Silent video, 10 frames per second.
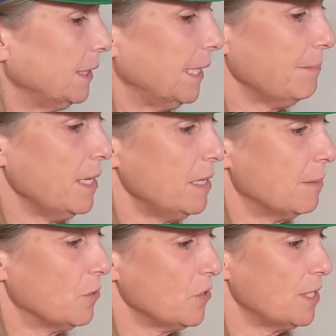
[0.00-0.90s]
Take my
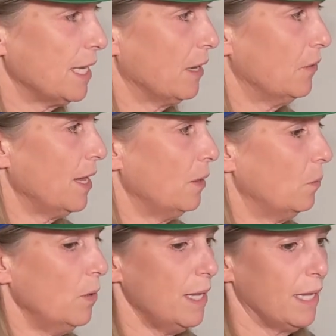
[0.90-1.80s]
numbers down,
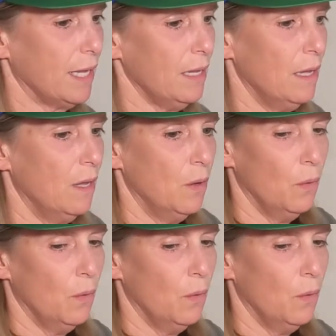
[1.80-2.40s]
and we